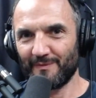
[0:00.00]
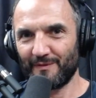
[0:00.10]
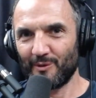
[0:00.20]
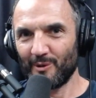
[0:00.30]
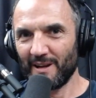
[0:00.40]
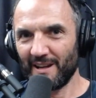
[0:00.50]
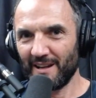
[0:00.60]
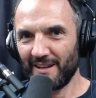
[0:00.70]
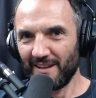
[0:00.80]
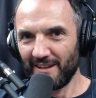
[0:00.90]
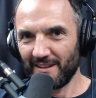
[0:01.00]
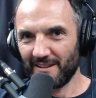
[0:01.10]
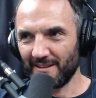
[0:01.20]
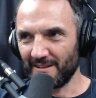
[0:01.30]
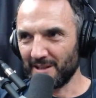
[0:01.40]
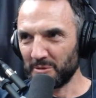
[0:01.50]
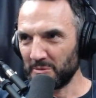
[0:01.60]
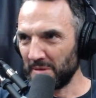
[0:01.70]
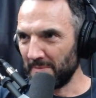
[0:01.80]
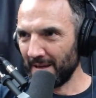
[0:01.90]
for a
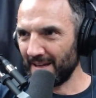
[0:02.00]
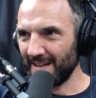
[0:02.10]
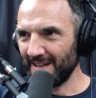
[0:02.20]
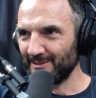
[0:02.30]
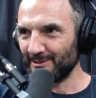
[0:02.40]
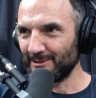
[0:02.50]
WPP